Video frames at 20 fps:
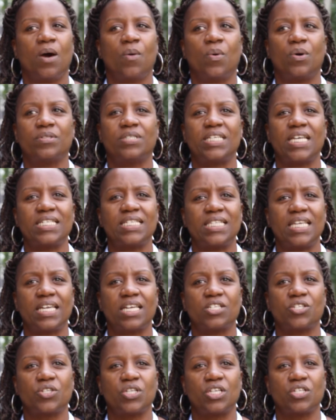Well, testing
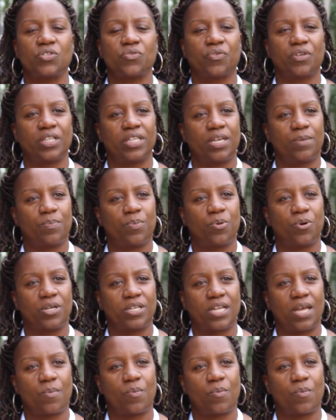is, is really important.